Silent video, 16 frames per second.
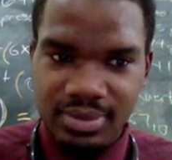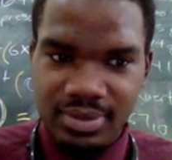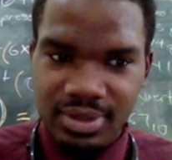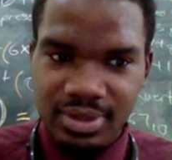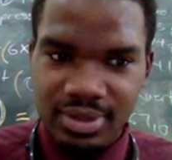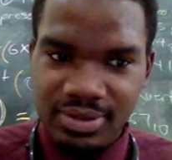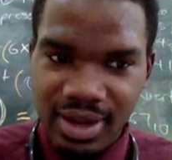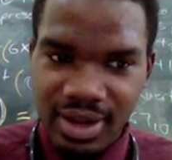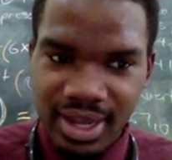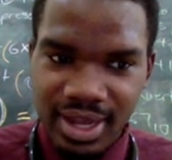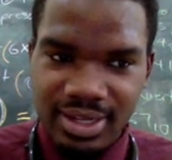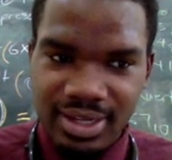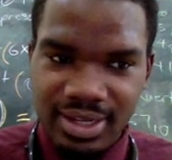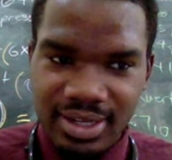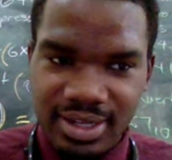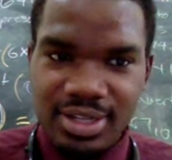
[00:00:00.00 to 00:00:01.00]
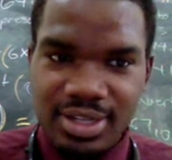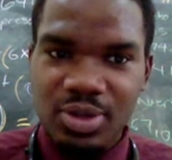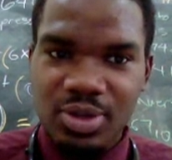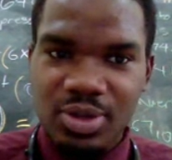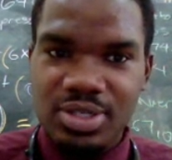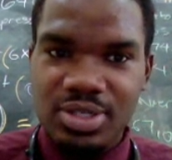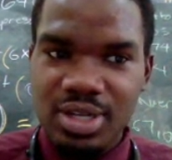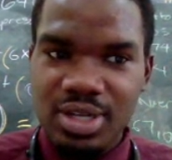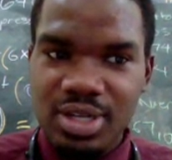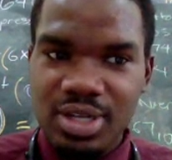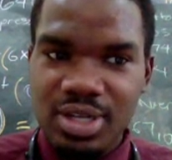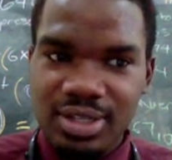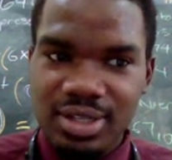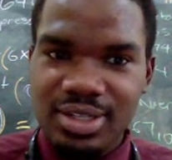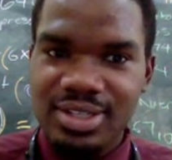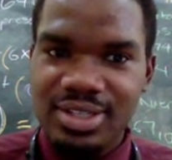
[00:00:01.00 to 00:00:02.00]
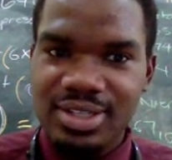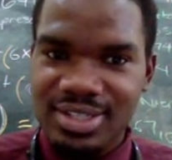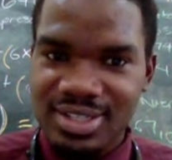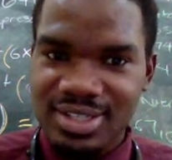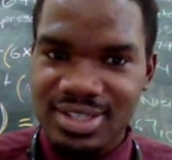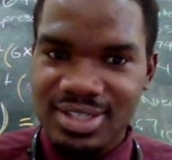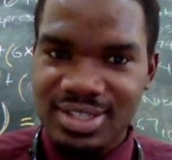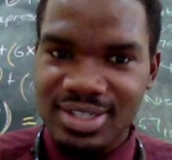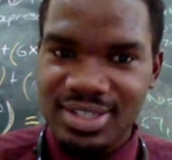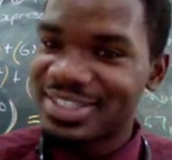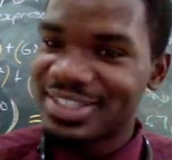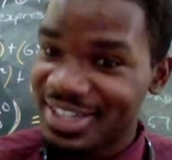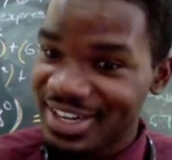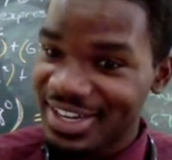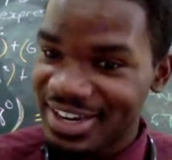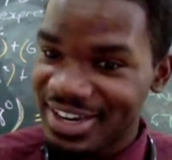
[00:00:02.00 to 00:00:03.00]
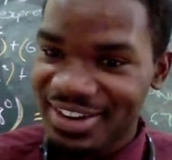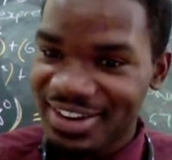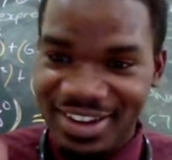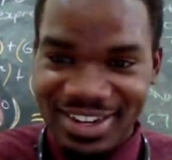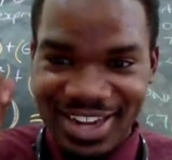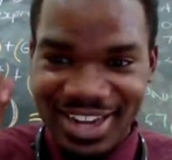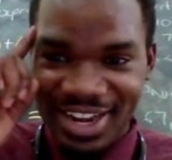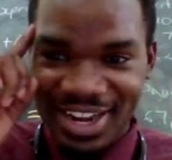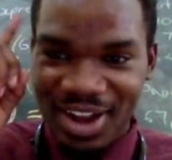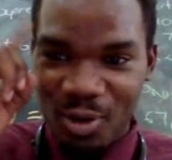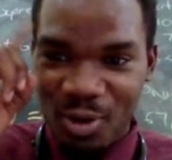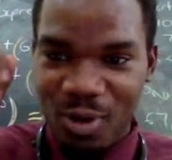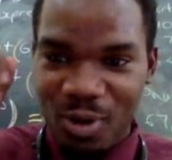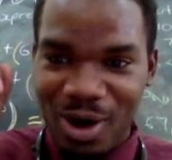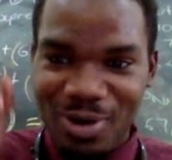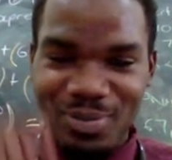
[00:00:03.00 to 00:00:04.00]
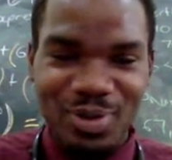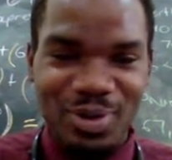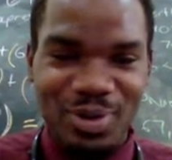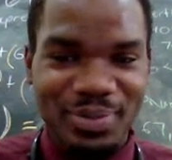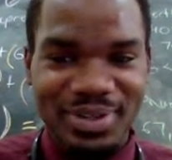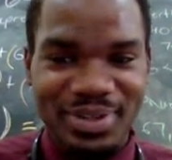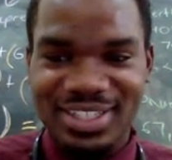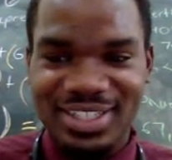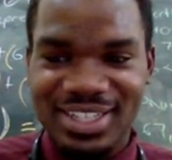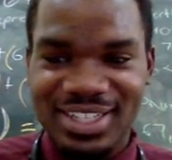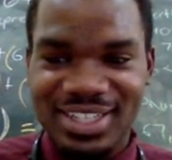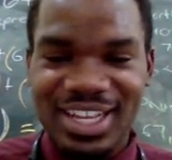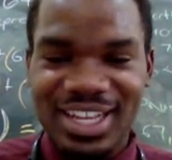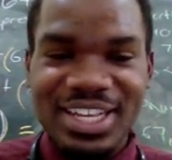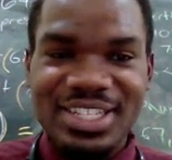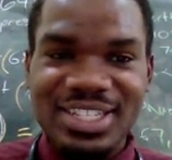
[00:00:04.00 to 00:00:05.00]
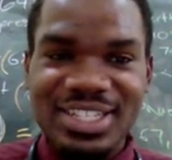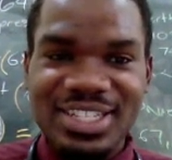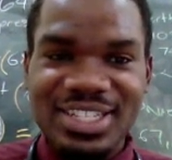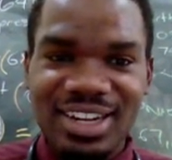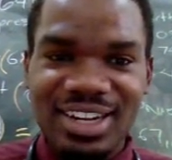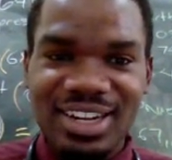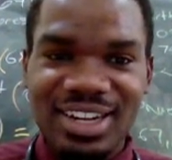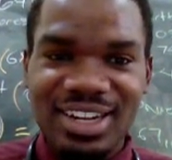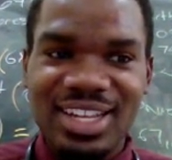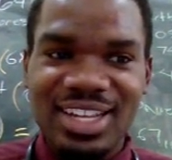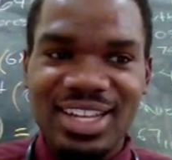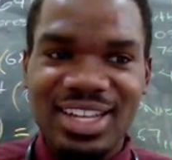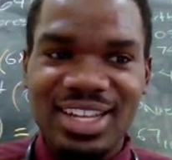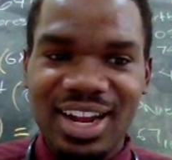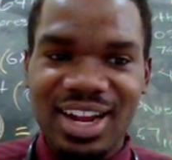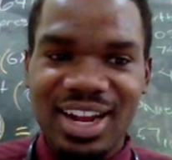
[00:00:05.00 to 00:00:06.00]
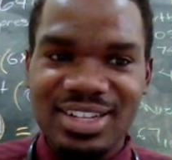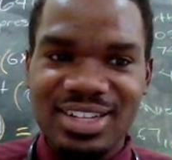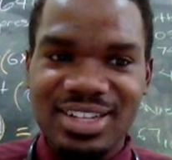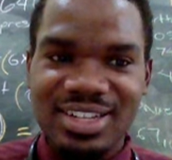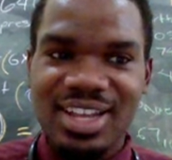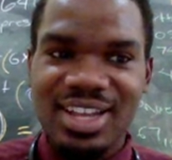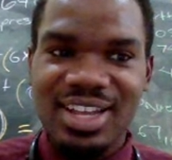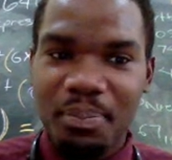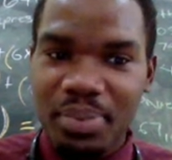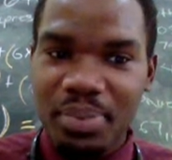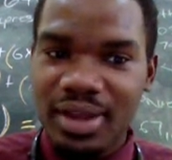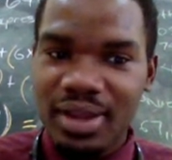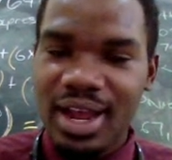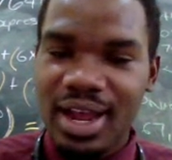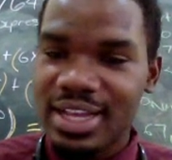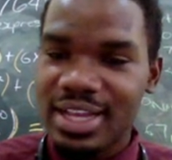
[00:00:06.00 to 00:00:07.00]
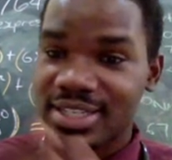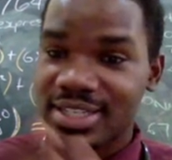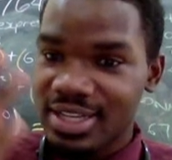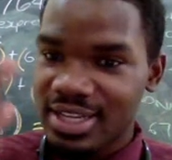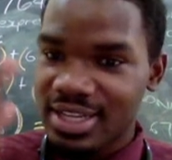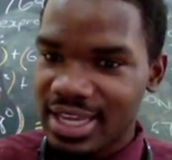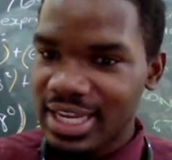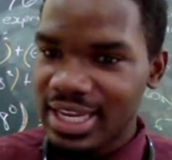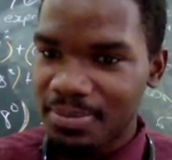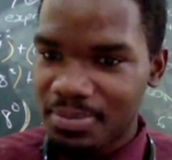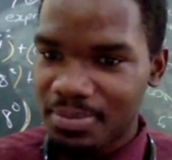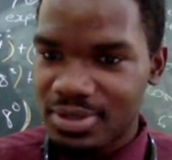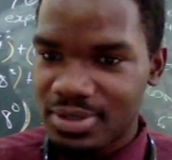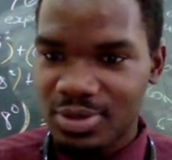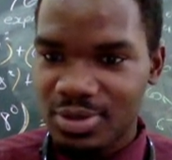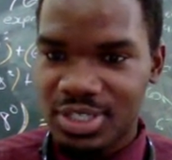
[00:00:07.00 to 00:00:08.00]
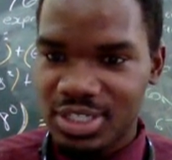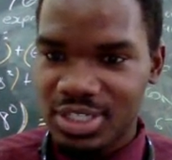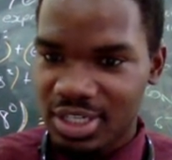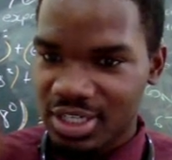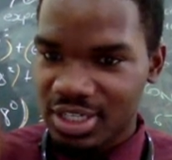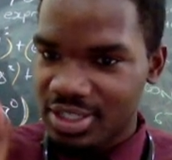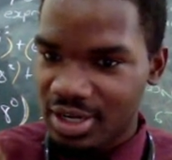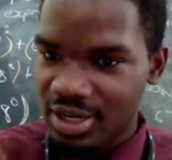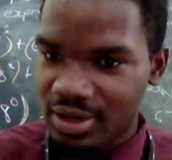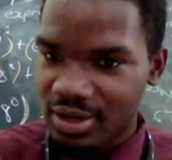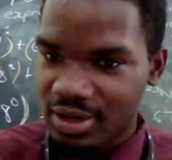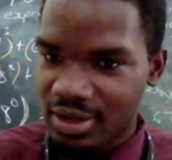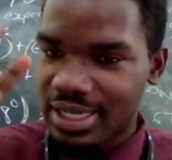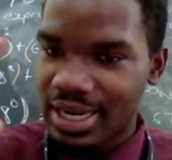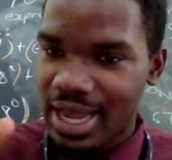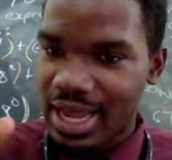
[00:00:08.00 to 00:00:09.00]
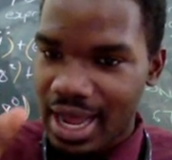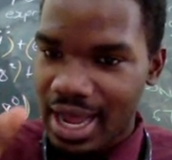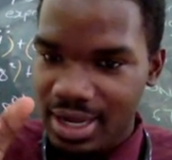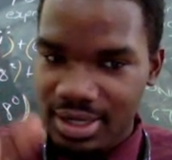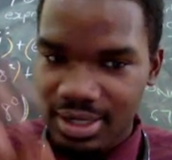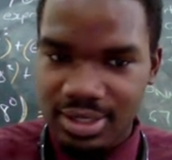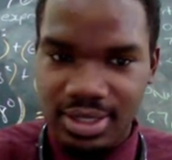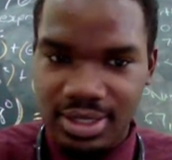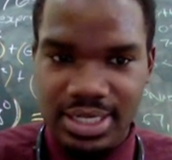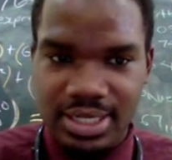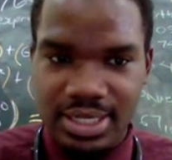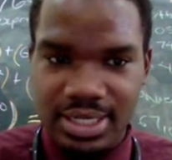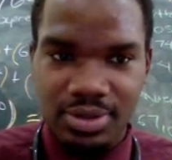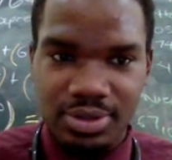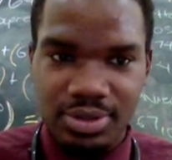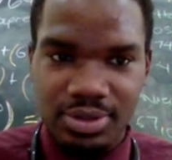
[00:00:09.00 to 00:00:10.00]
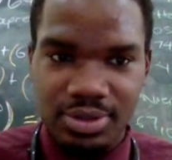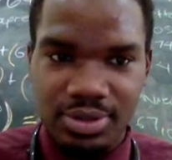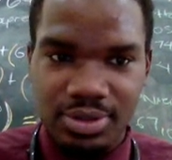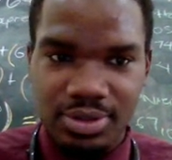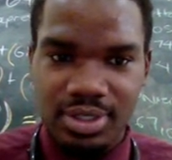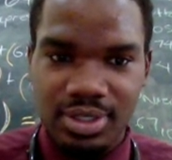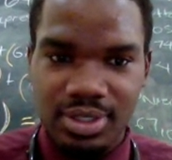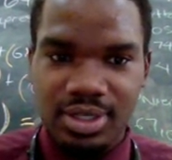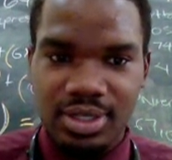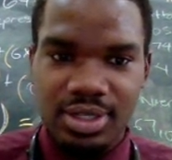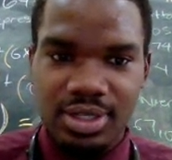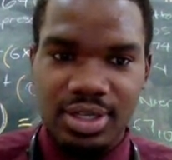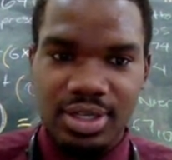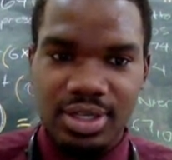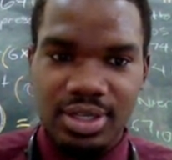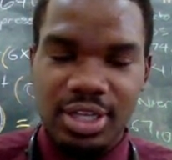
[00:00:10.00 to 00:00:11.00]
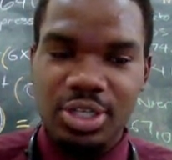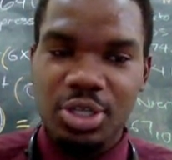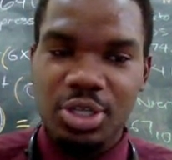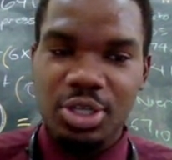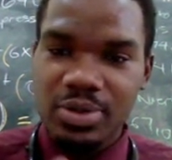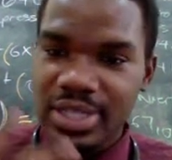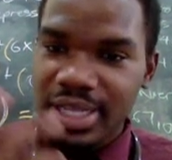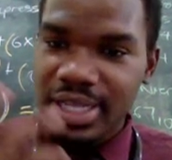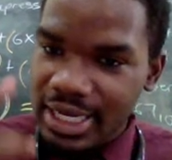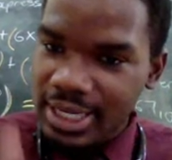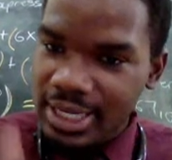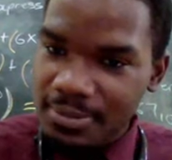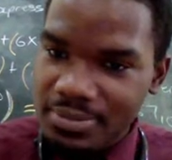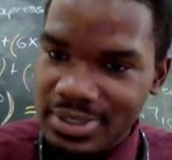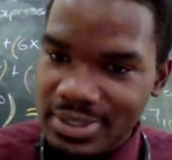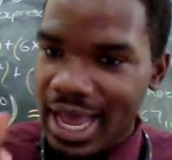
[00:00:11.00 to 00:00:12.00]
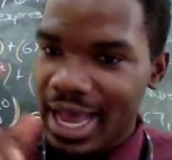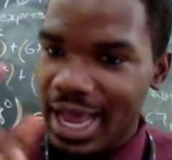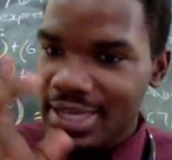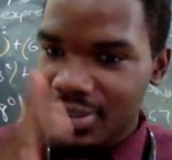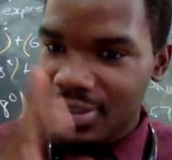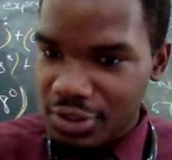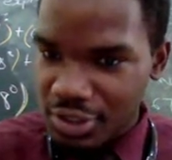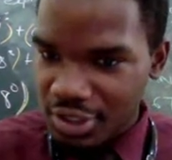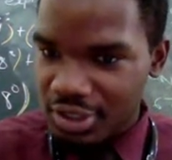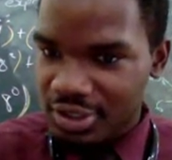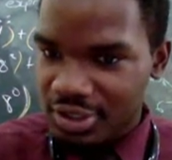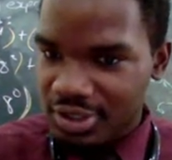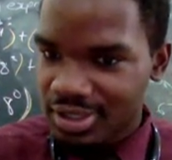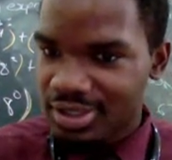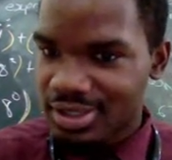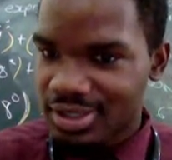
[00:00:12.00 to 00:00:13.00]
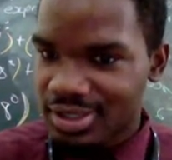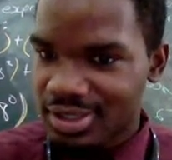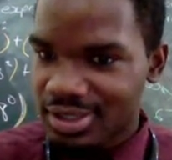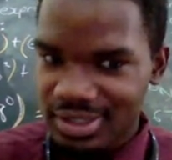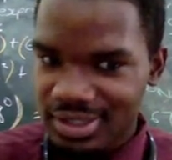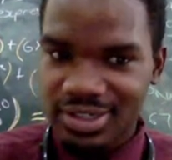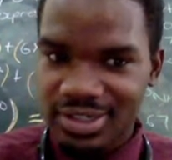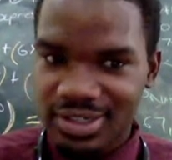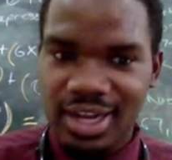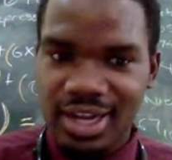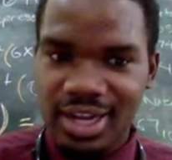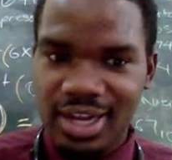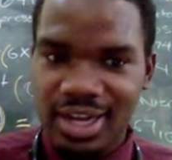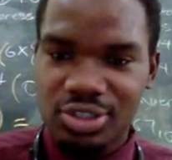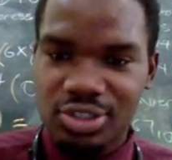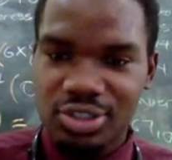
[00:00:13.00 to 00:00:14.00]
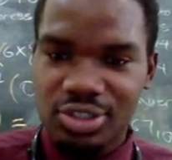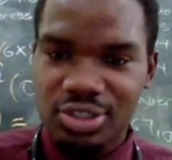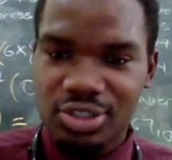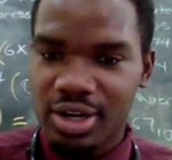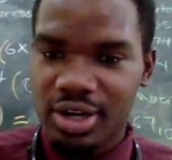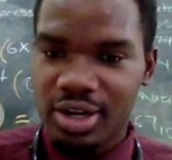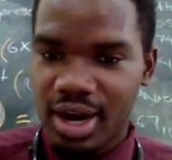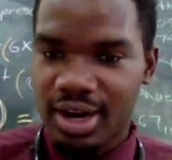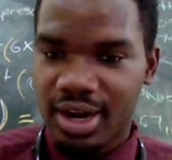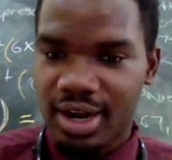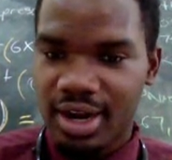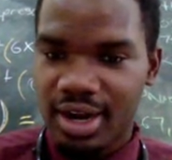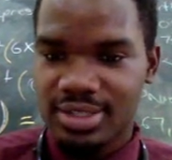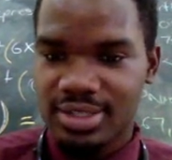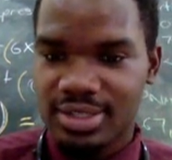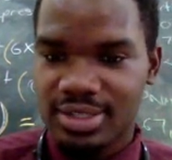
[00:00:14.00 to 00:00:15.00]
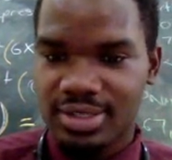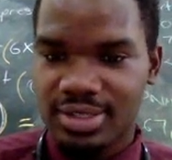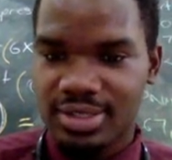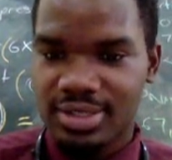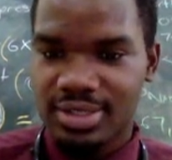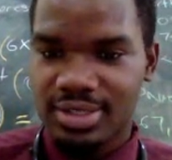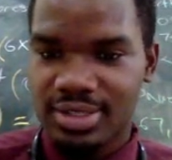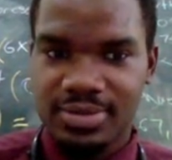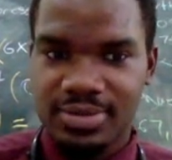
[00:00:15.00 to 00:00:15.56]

Right. So circles. So there you go. That wow moment. Circles and arcs appear as ellipse, which is just circles at an angle, as I told you. Because you use the ellipse isocircle, right, to draw your arcs and circles.